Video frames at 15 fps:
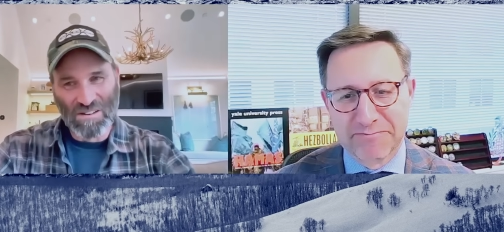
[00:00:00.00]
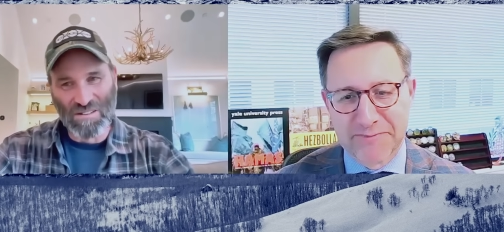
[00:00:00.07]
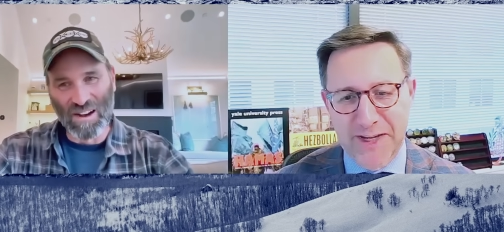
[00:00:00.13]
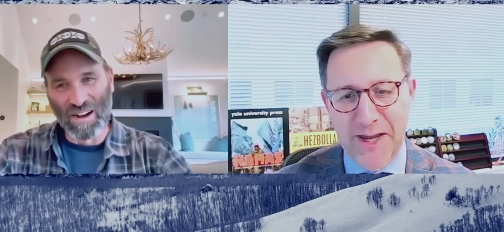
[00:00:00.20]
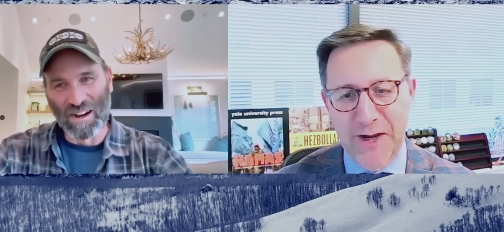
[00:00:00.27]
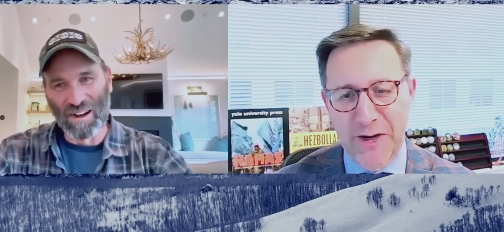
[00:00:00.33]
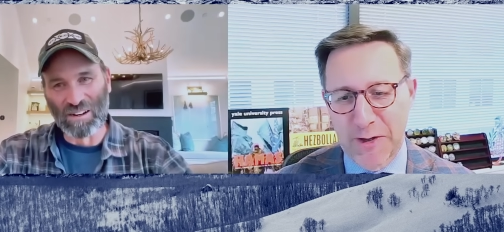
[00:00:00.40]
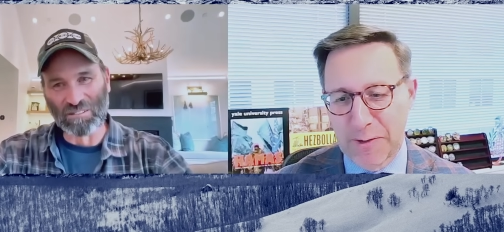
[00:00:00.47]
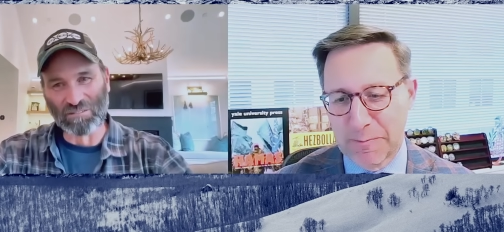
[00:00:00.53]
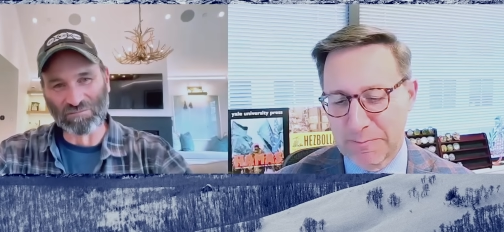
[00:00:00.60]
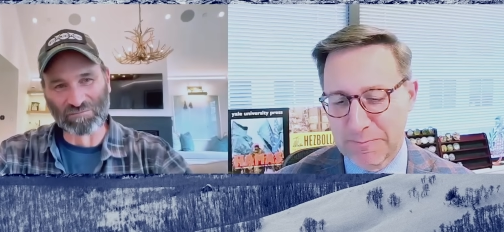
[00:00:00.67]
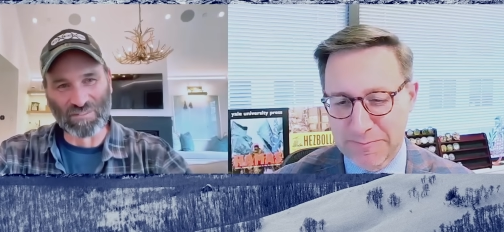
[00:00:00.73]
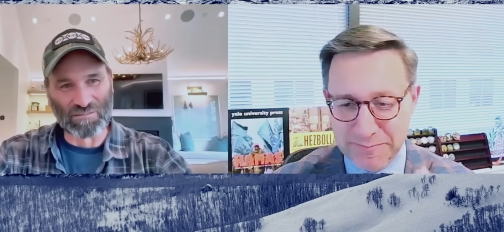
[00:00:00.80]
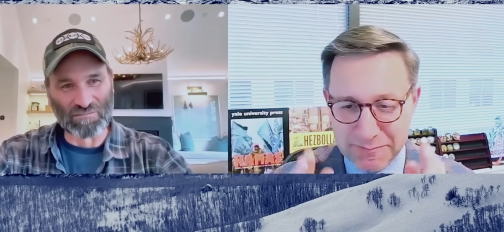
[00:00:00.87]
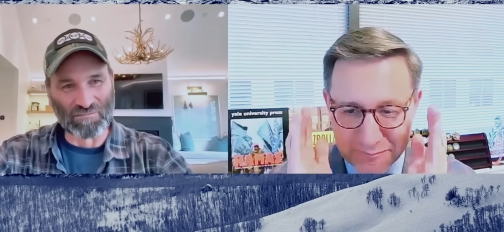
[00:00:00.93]
Speaker 1: Um,
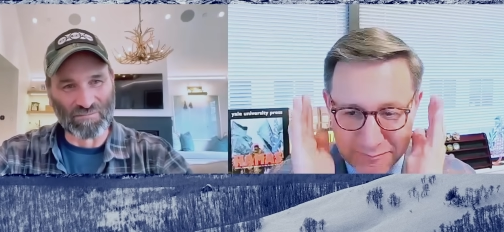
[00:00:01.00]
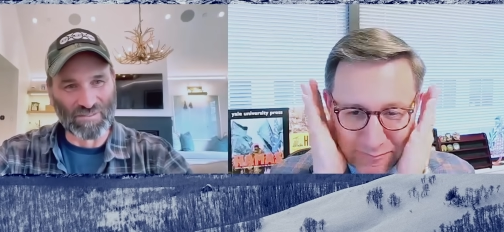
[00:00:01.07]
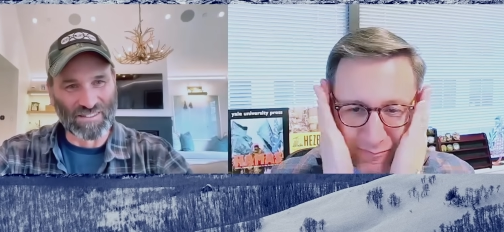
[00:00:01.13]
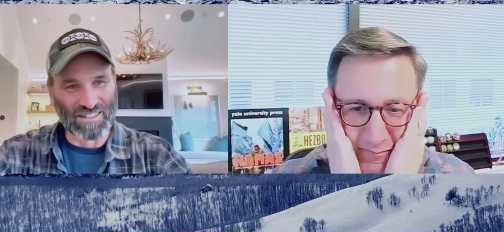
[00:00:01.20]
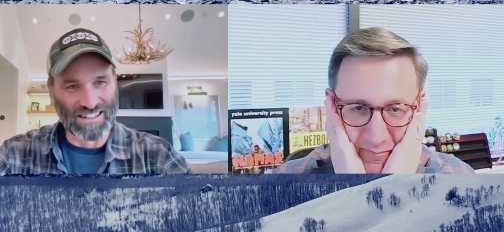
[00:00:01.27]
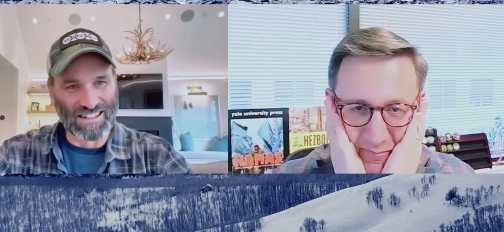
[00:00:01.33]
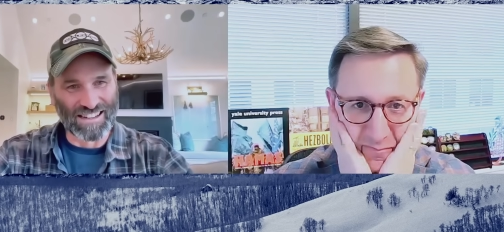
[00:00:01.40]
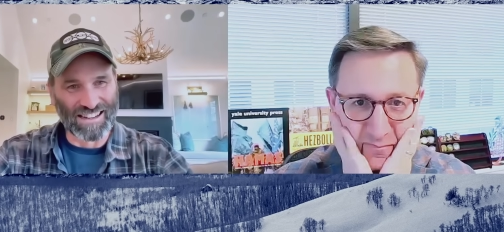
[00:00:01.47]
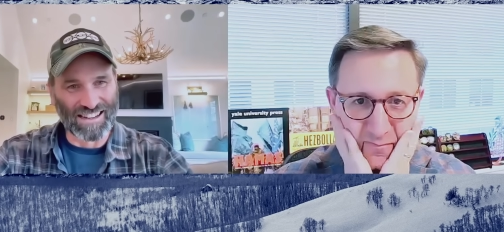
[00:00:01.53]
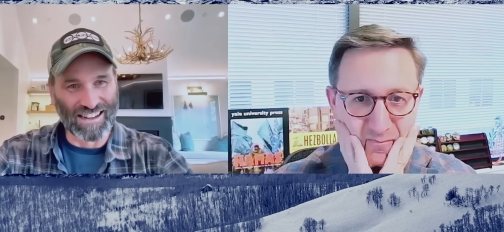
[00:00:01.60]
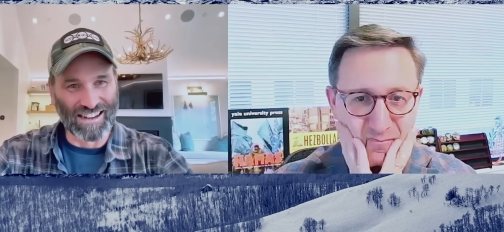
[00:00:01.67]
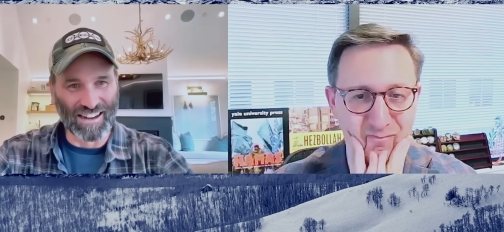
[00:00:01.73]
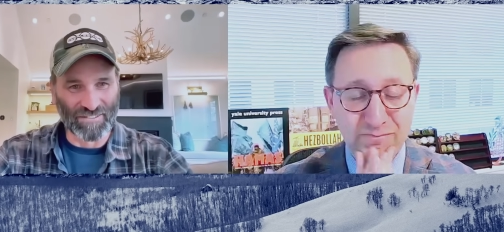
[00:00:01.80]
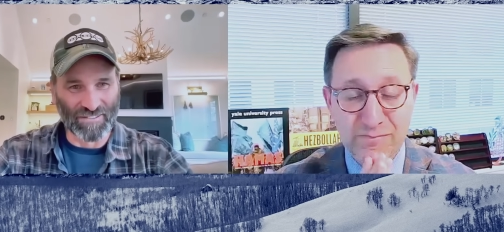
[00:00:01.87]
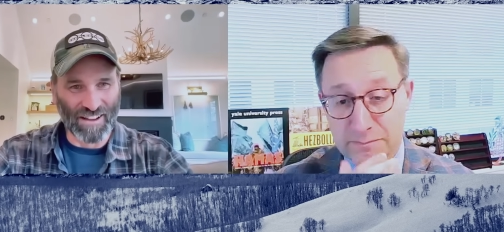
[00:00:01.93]
yeah,
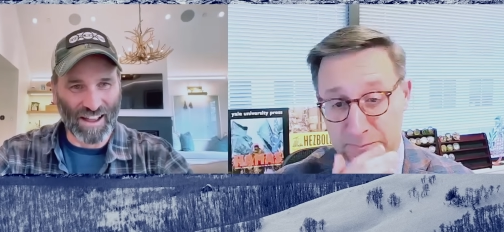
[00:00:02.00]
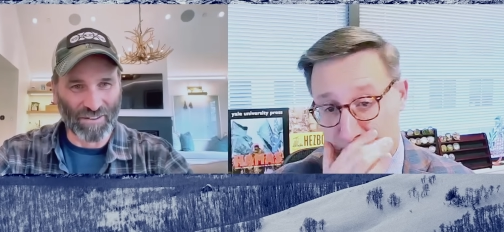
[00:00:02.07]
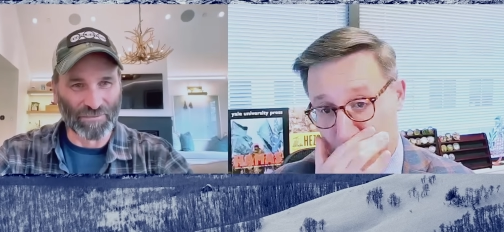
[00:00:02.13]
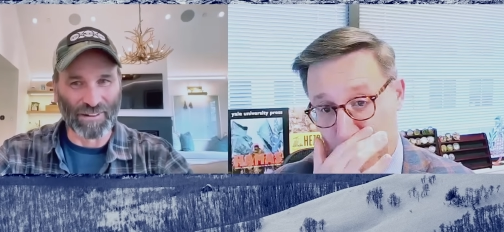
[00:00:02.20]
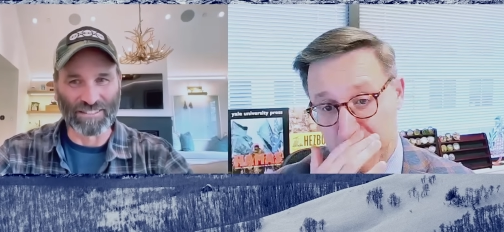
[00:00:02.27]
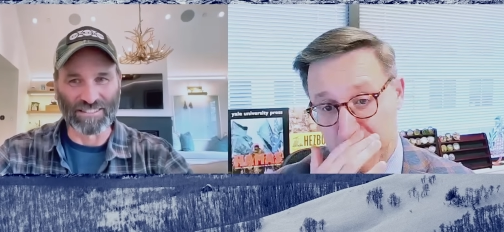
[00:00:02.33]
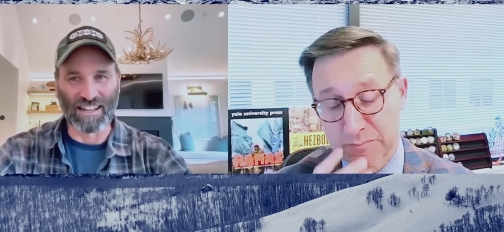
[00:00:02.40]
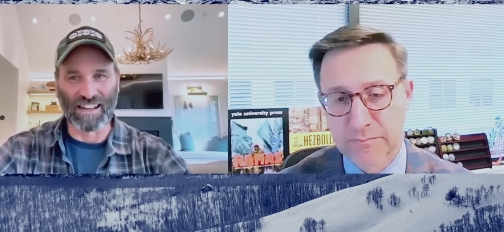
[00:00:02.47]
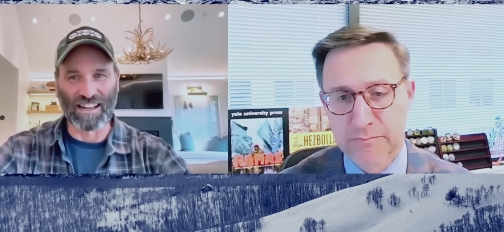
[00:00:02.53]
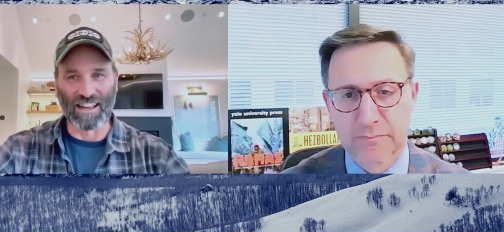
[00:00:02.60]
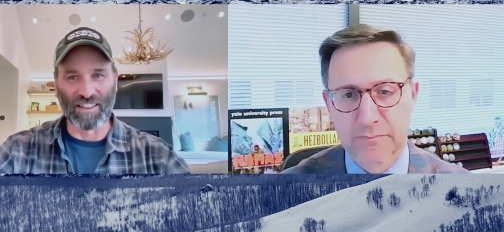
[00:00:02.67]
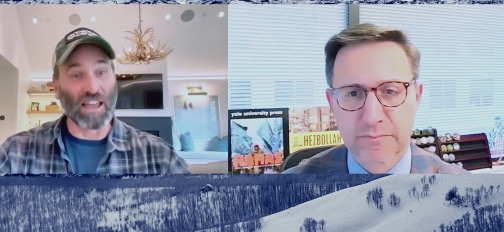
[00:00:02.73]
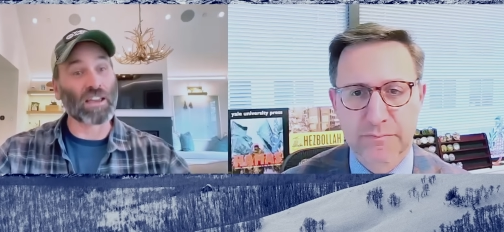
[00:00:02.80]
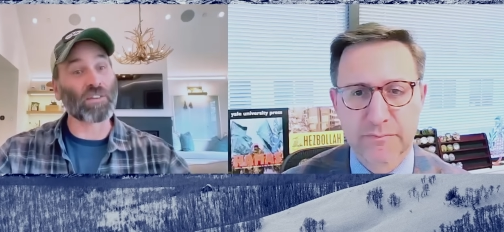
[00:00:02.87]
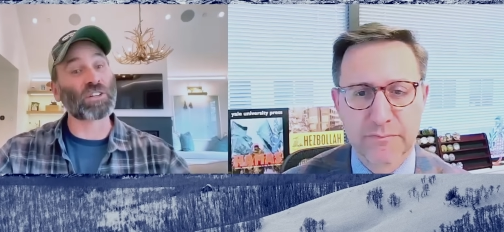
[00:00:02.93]
I bet. But uh,
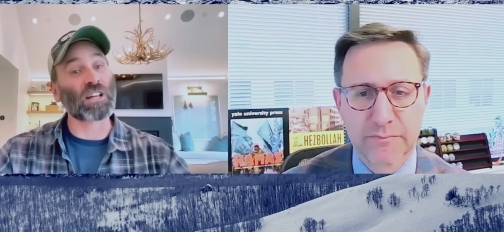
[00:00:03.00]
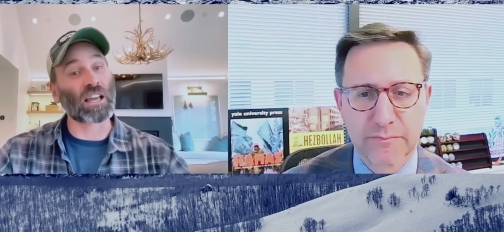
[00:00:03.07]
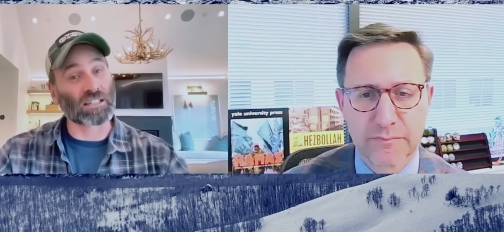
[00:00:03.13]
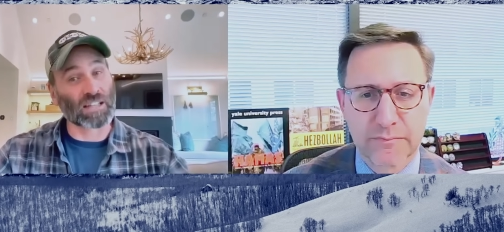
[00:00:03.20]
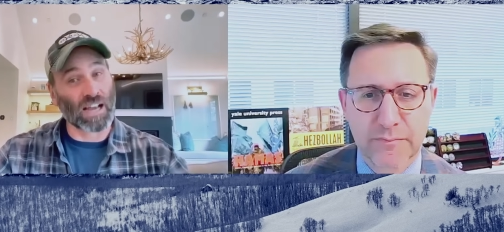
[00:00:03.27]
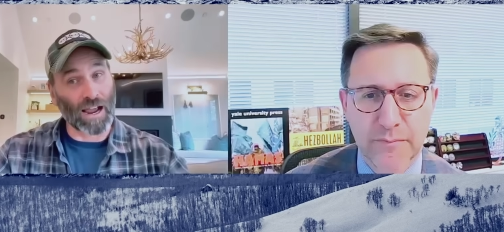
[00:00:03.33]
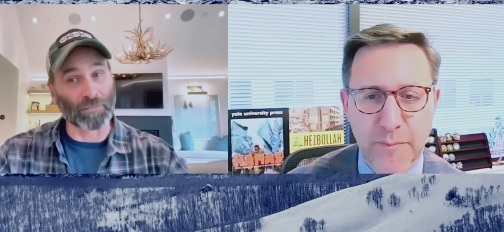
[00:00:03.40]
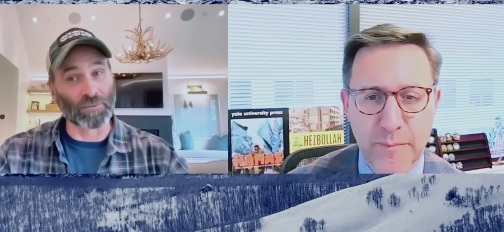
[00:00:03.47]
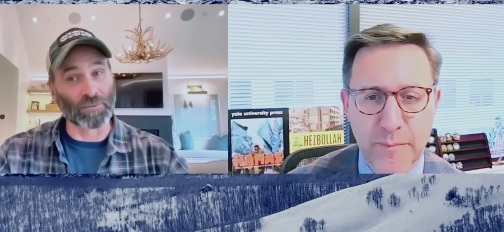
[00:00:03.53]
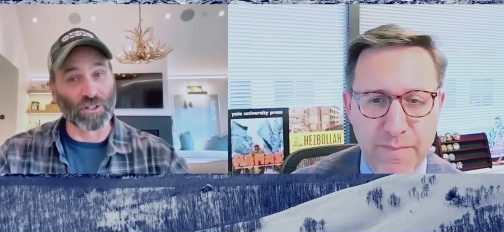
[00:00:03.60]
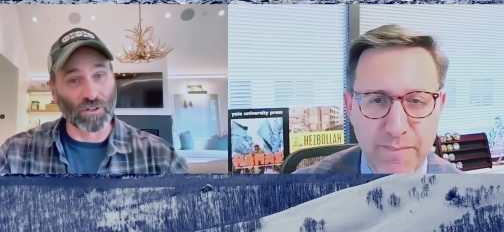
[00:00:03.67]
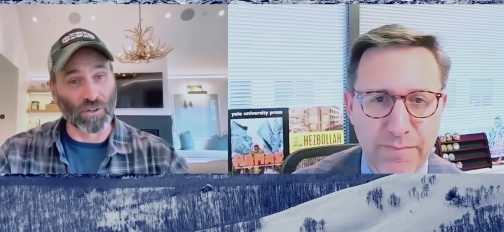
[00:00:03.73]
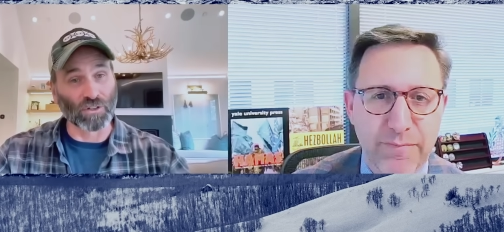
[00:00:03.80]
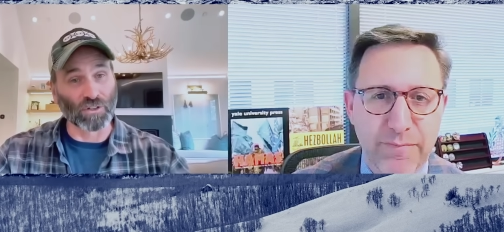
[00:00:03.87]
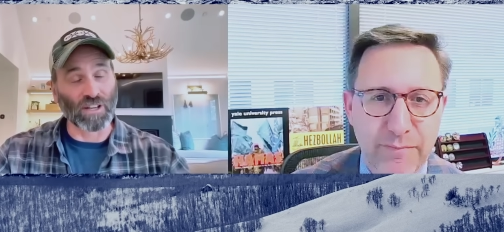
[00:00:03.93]
thank you for taking time to
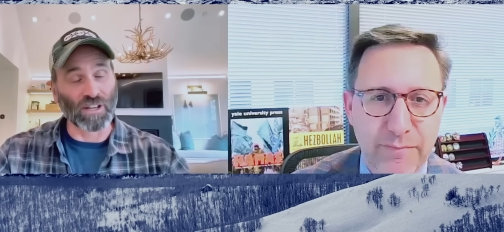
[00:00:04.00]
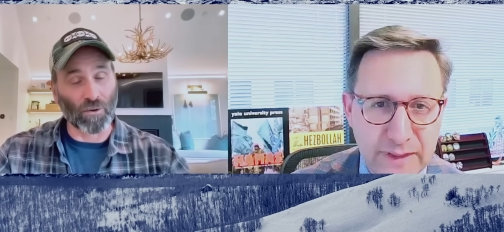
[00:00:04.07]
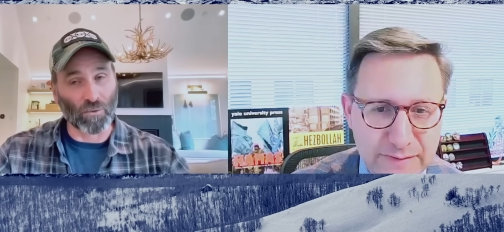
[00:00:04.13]
do this. I